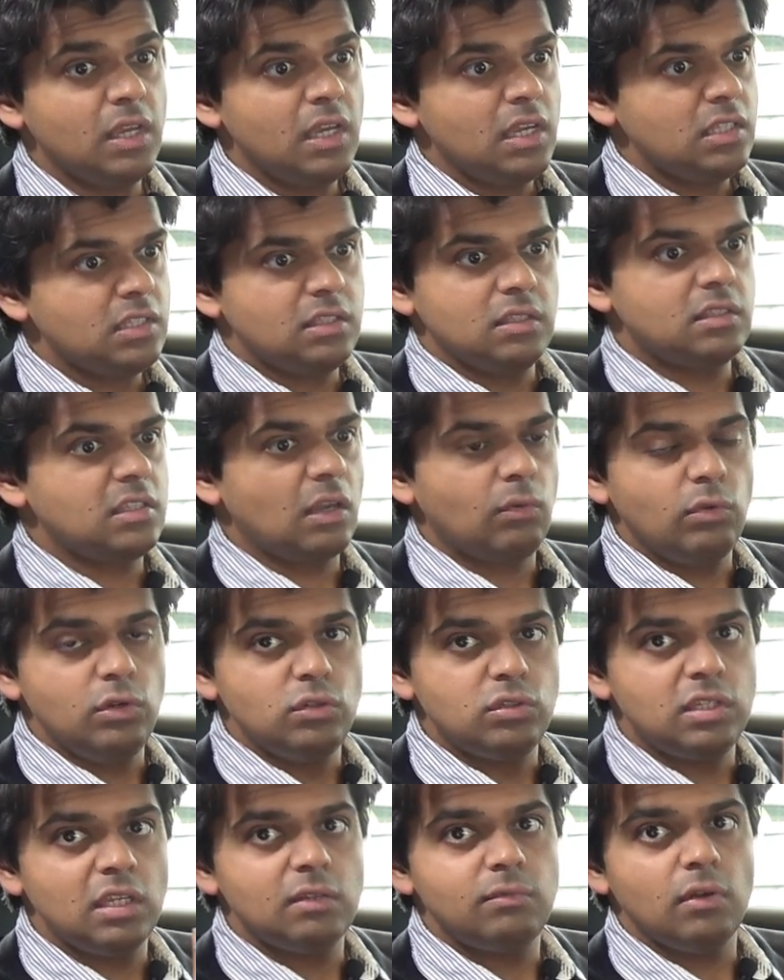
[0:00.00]
It's like when you
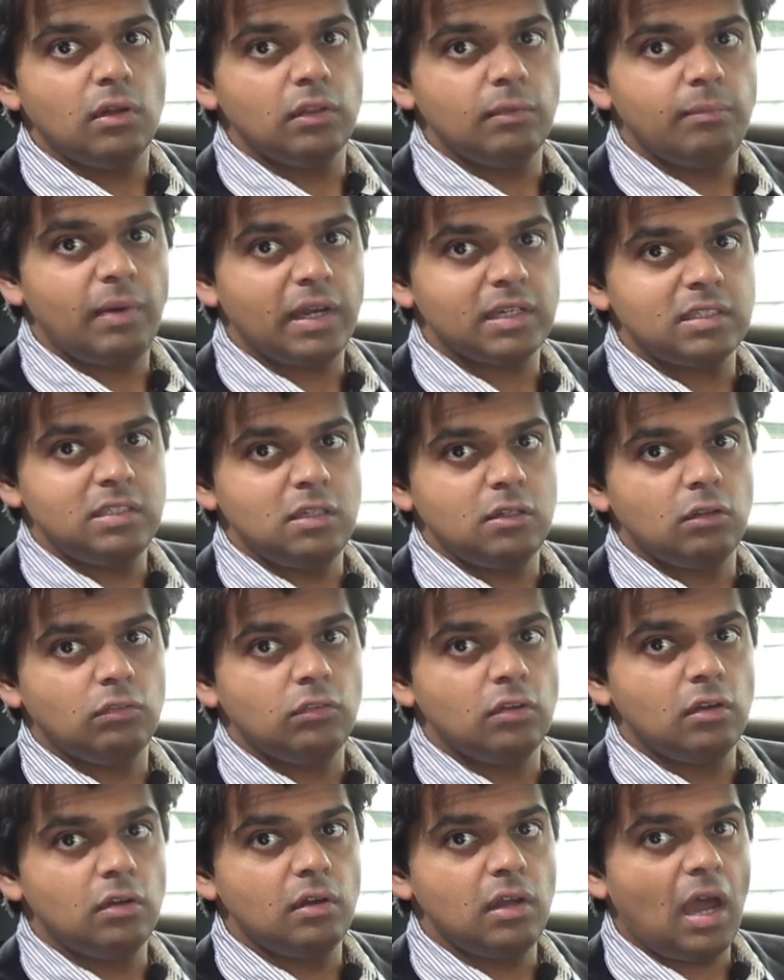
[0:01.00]
sit on the back seat of
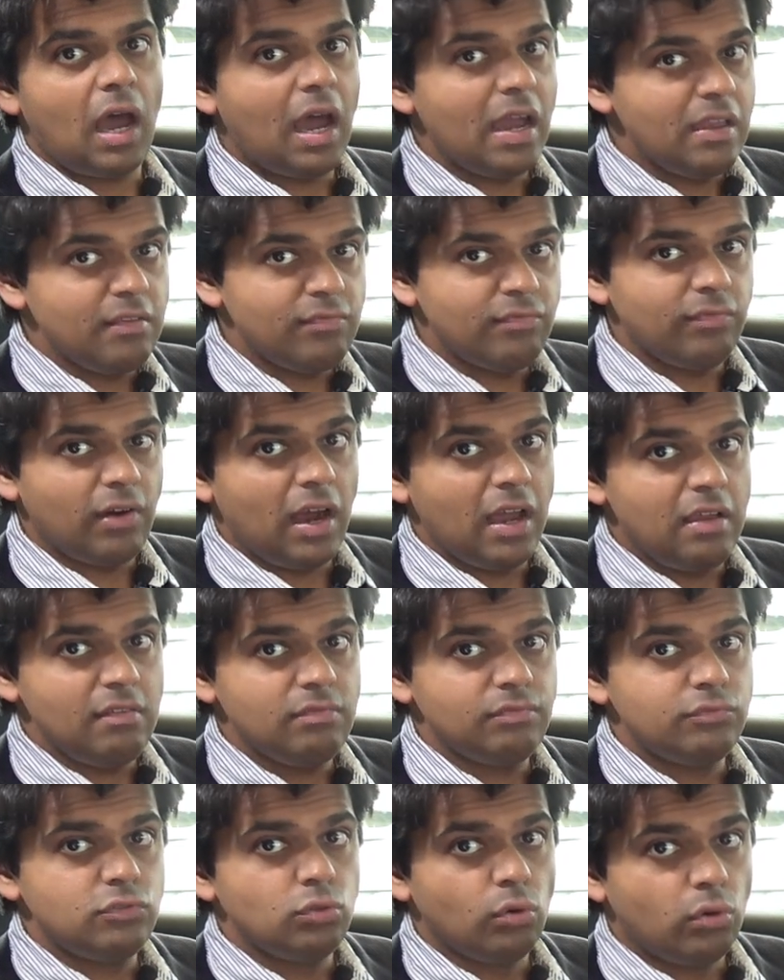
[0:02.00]
the
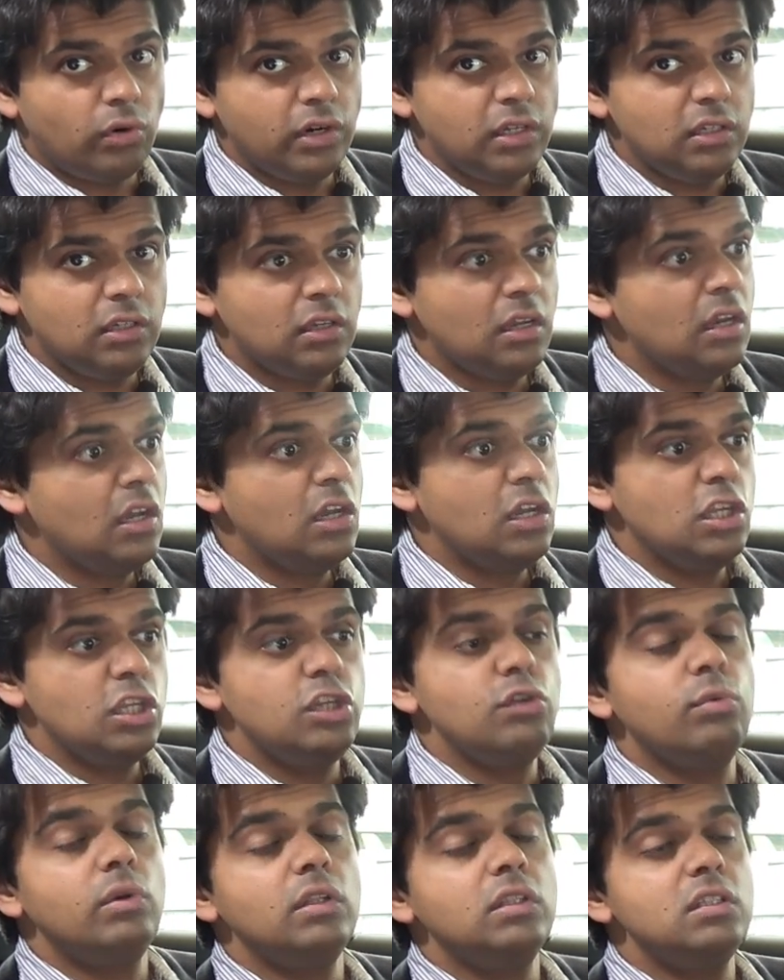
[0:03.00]
i5 Touring,
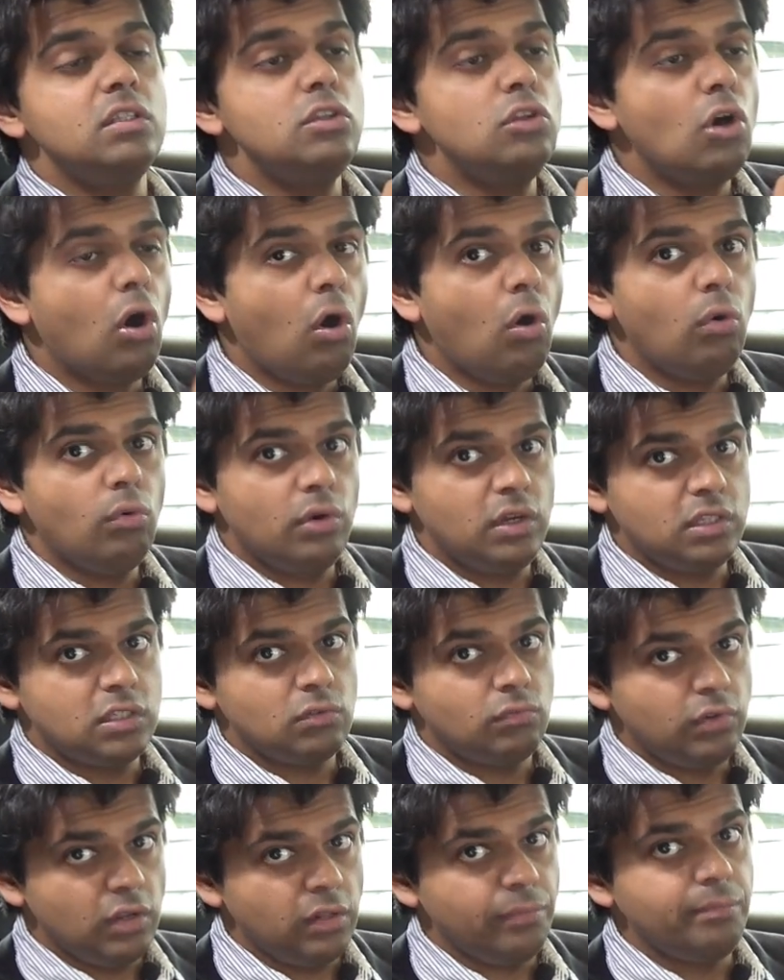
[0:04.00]
you will know it's a
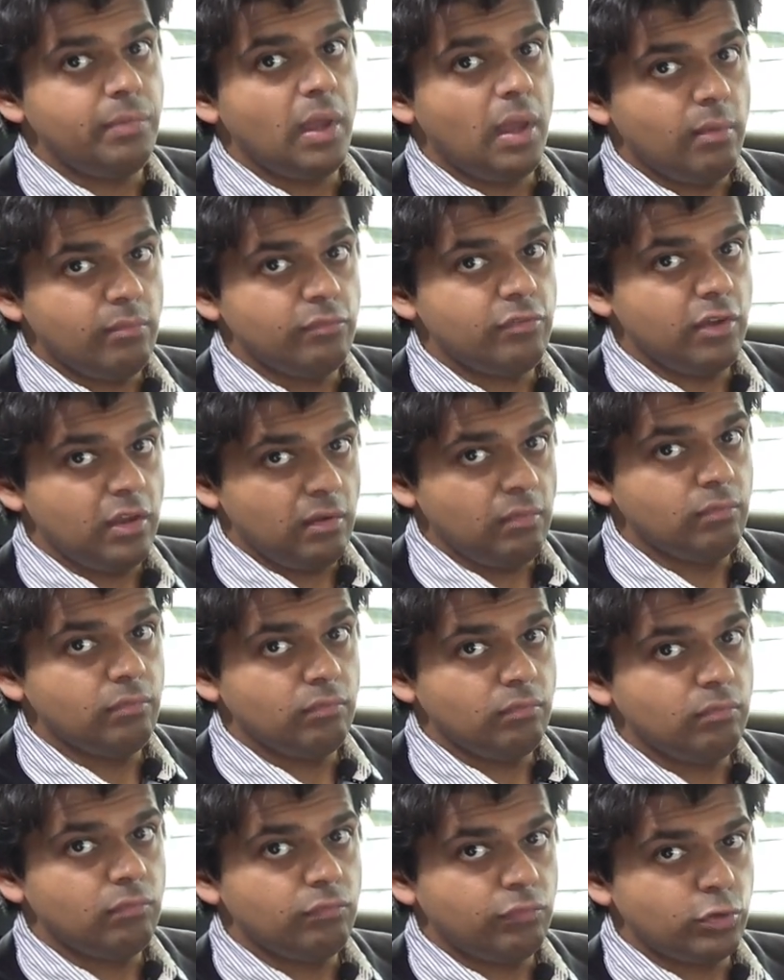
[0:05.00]
real BMW
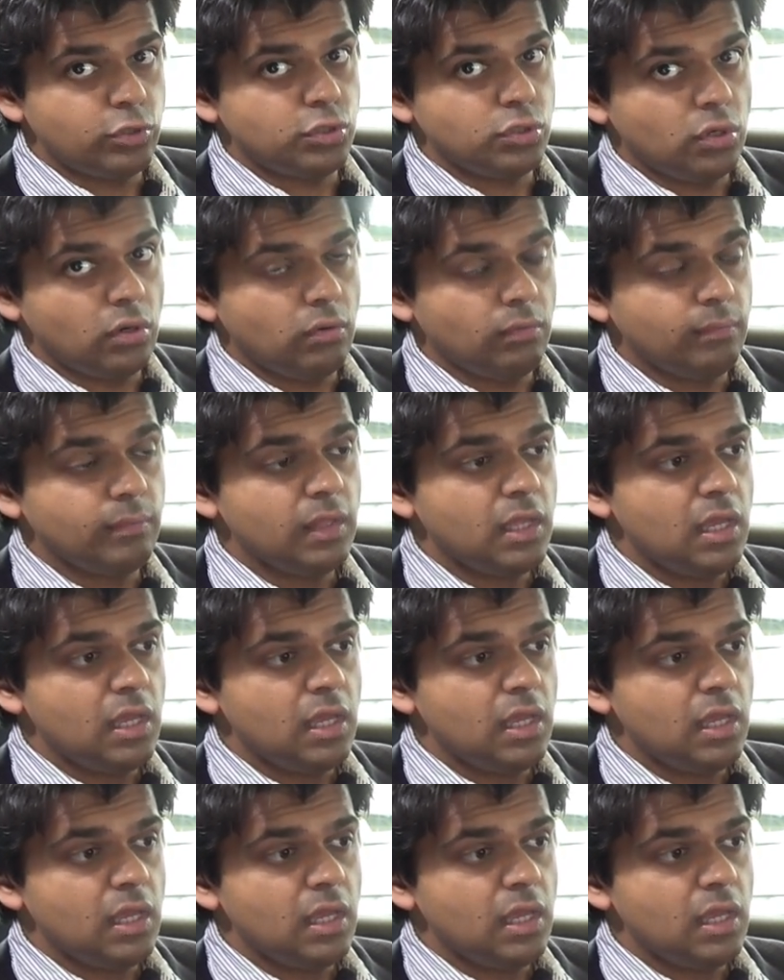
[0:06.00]
for sure.